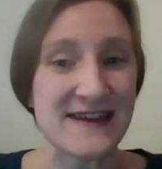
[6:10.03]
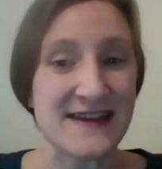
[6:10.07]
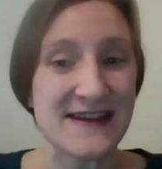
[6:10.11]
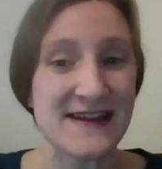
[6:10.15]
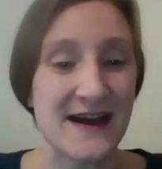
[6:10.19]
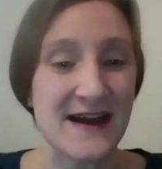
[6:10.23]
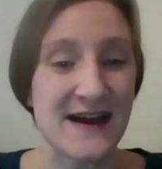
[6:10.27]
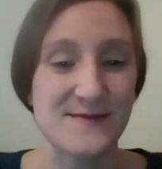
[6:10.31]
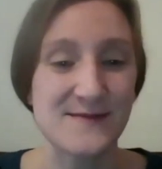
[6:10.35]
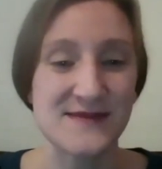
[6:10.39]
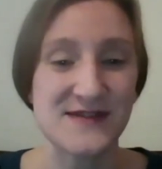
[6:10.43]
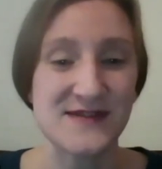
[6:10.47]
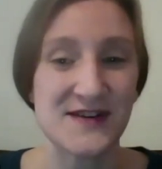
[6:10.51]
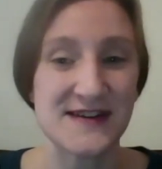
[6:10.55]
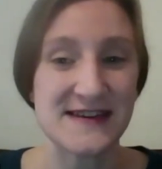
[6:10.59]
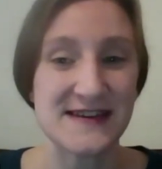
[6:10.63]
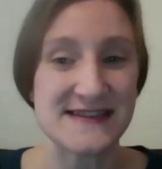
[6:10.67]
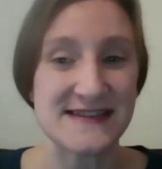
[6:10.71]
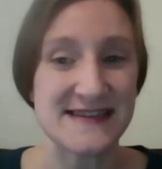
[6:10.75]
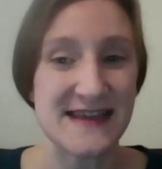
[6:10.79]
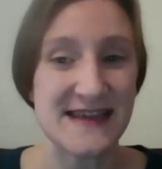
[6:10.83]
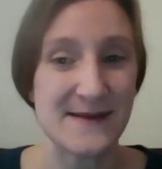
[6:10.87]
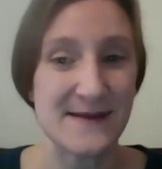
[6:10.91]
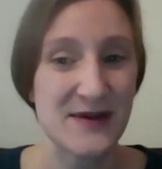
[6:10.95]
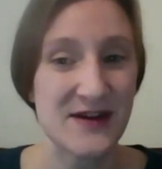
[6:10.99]
The money
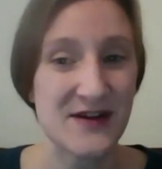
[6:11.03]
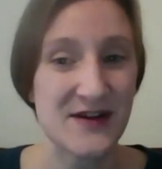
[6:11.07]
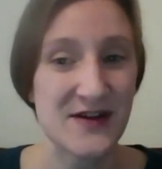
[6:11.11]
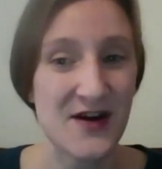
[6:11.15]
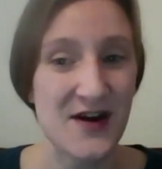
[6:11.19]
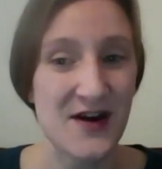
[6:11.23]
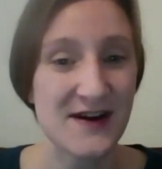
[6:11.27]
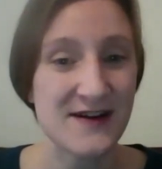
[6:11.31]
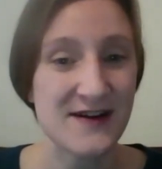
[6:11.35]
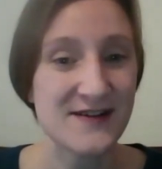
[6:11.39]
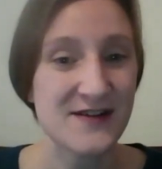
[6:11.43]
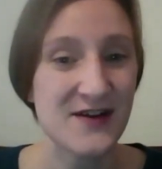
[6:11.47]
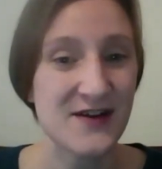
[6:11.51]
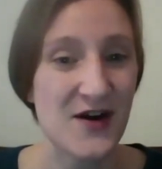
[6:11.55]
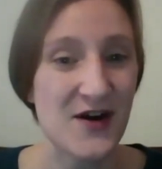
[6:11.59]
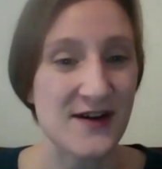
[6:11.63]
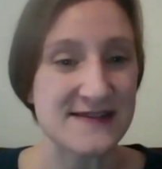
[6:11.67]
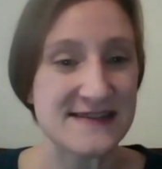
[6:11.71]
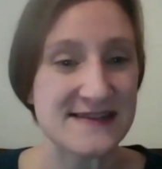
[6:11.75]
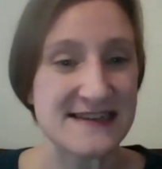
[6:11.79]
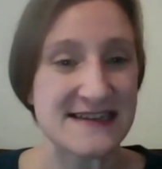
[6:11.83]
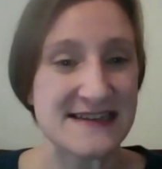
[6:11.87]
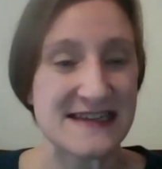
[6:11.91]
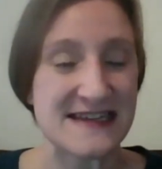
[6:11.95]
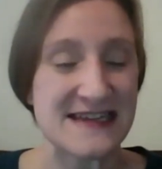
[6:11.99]
comes on a debit card called
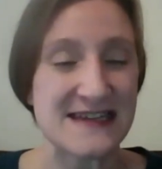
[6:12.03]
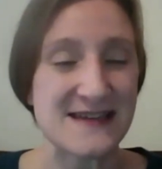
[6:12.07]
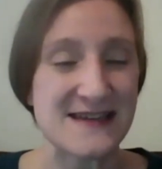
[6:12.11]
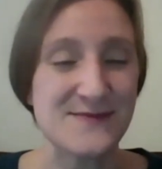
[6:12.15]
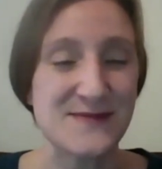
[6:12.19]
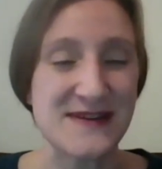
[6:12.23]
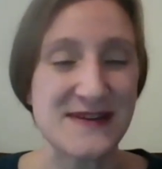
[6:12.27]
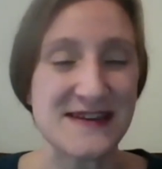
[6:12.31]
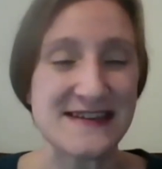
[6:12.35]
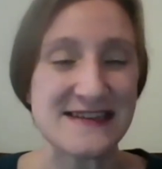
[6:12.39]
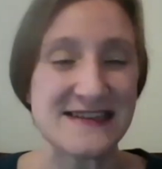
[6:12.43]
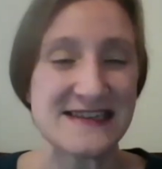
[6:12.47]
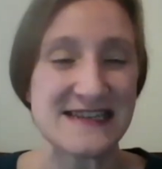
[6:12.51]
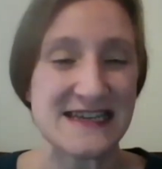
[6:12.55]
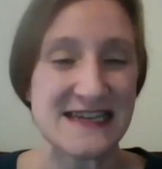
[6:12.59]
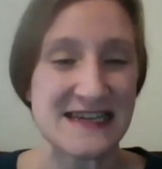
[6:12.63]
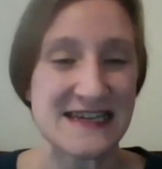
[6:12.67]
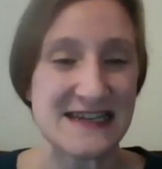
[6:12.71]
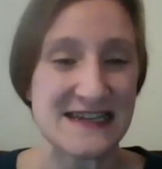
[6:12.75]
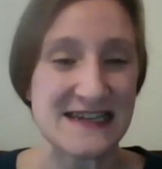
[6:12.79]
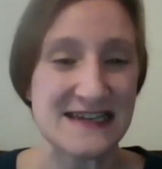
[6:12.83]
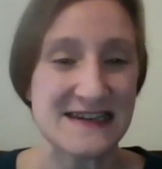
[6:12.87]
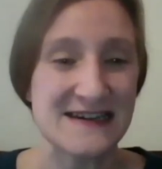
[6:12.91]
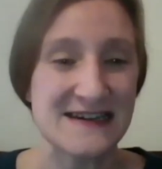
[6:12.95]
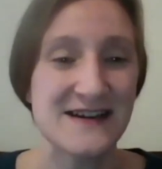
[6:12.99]
an
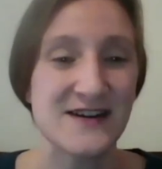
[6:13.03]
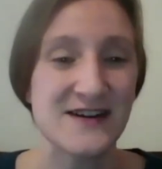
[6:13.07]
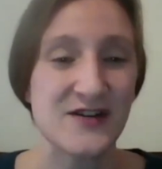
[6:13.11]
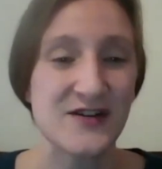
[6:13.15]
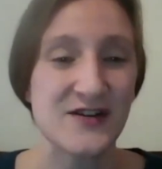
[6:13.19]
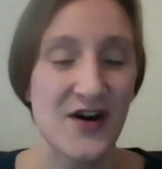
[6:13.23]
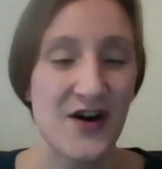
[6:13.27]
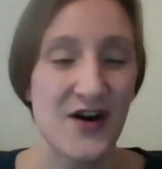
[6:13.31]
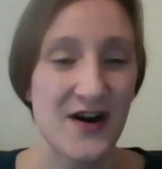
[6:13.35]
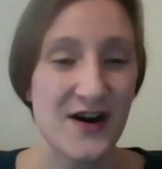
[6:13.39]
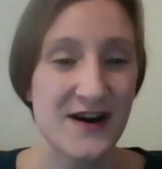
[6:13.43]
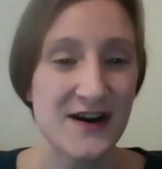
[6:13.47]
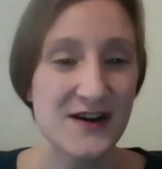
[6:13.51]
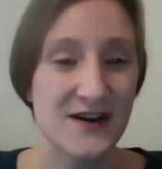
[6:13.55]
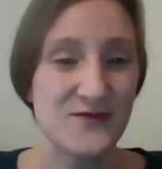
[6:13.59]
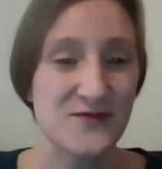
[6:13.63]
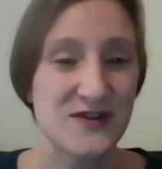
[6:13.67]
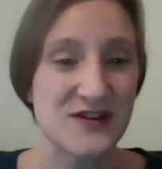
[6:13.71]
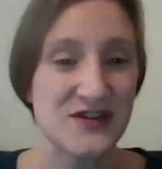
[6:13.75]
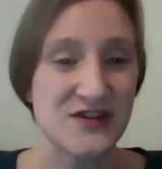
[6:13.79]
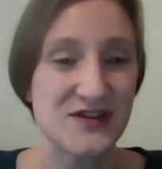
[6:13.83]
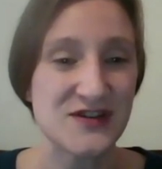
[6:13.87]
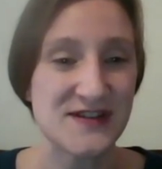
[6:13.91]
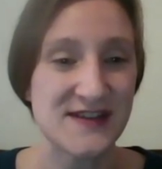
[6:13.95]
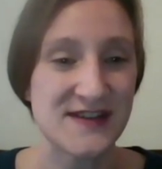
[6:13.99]
EBT card,
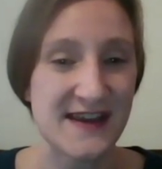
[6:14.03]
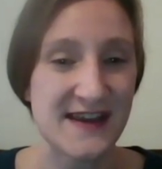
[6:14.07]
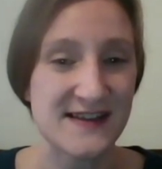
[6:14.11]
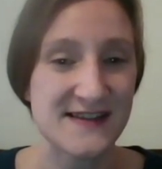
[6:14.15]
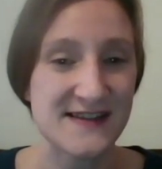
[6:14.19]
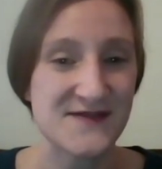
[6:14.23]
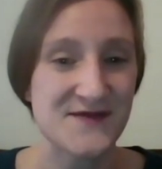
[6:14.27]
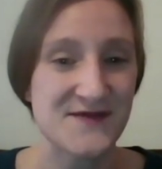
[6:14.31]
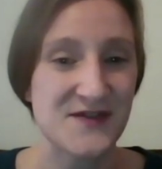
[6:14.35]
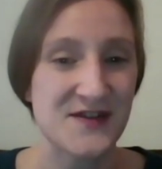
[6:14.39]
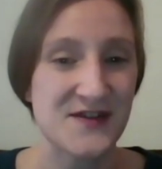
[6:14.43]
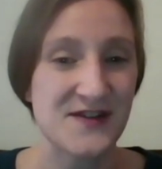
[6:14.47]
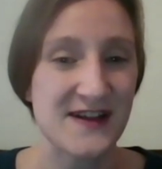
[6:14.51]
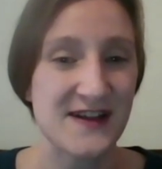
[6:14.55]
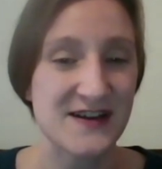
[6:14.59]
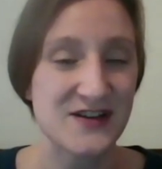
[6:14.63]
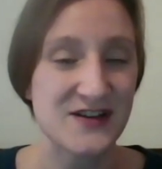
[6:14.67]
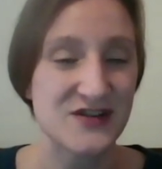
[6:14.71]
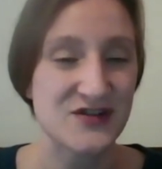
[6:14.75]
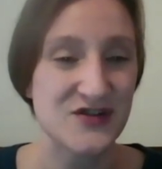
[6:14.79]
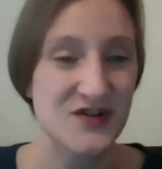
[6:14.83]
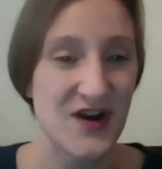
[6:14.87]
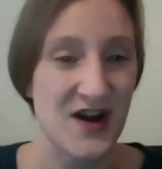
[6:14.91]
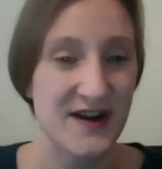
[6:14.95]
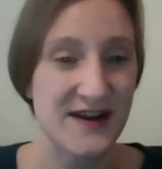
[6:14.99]
which stands for
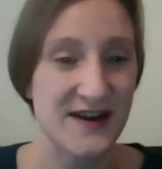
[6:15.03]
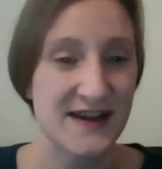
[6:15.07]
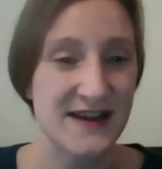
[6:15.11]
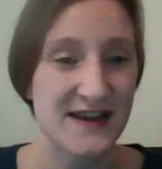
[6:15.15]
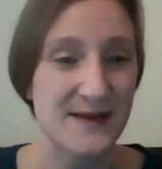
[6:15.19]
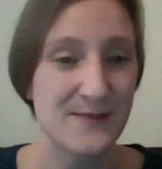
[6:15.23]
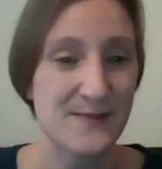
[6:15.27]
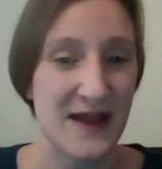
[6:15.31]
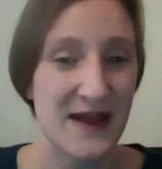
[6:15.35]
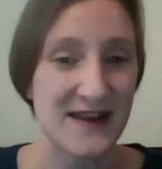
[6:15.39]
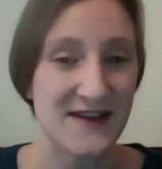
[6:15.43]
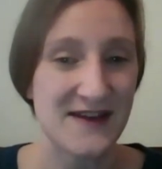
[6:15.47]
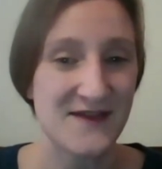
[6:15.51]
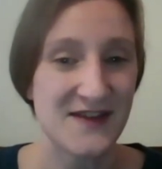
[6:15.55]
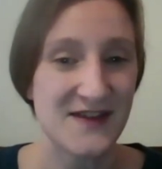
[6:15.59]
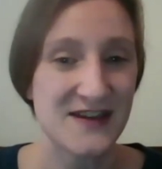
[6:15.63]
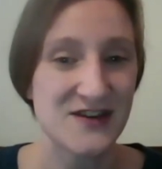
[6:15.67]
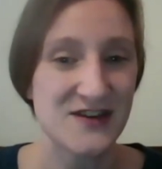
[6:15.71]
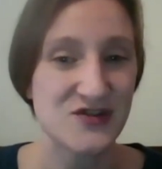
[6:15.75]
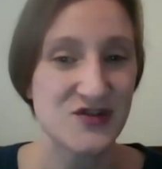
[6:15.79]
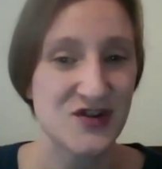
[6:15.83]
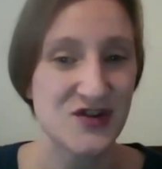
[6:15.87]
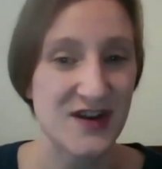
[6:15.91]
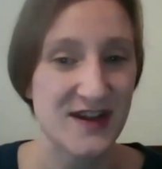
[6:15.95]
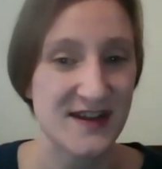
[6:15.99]
Electronic
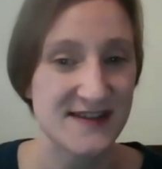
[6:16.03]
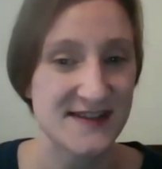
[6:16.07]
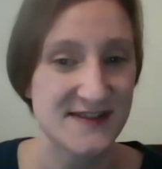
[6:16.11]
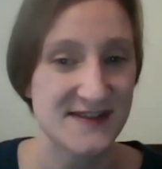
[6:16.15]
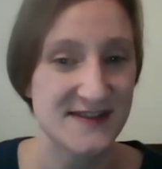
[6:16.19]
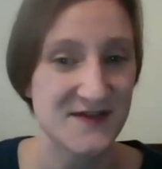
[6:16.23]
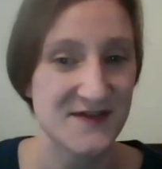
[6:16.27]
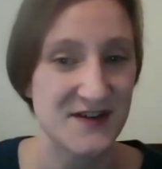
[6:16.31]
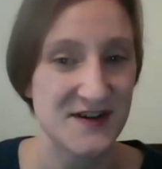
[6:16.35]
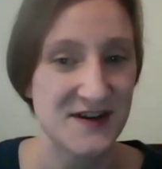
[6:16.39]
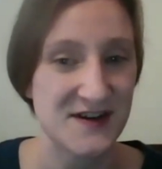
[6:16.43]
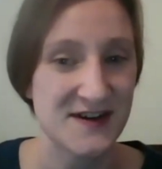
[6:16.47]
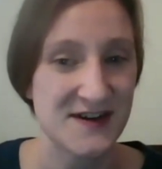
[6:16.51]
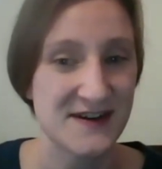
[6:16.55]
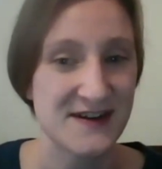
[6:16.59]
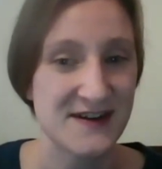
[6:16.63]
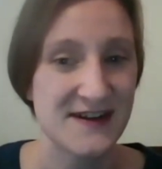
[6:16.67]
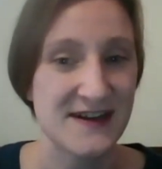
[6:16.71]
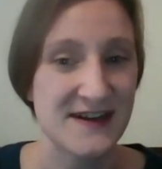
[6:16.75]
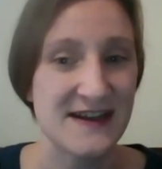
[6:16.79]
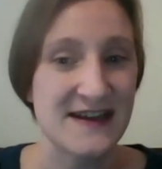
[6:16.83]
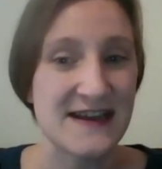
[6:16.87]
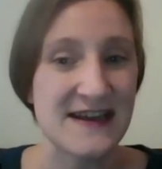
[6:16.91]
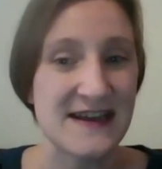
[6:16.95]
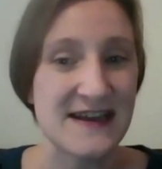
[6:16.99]
Benefit Transfer.